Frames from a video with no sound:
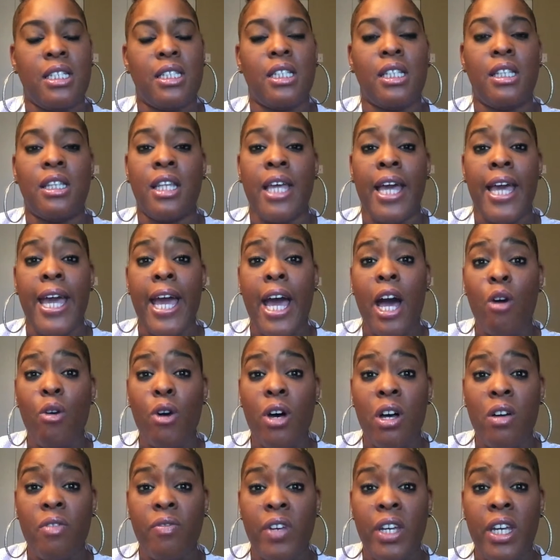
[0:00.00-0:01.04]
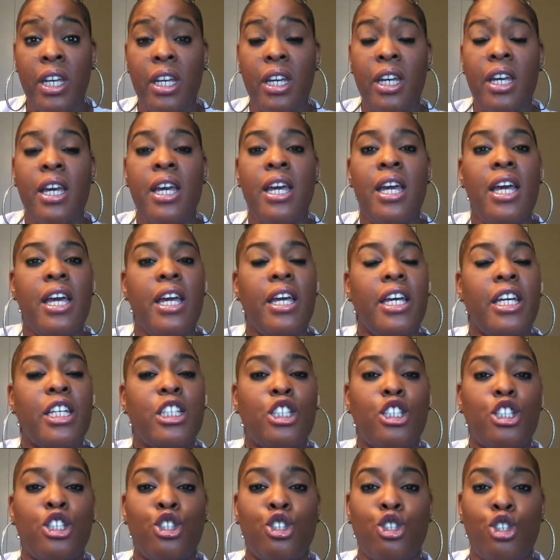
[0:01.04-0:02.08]
The layout of it is
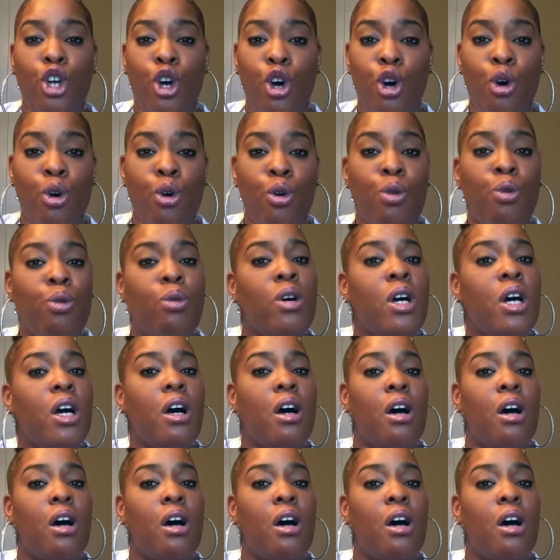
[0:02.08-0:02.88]
so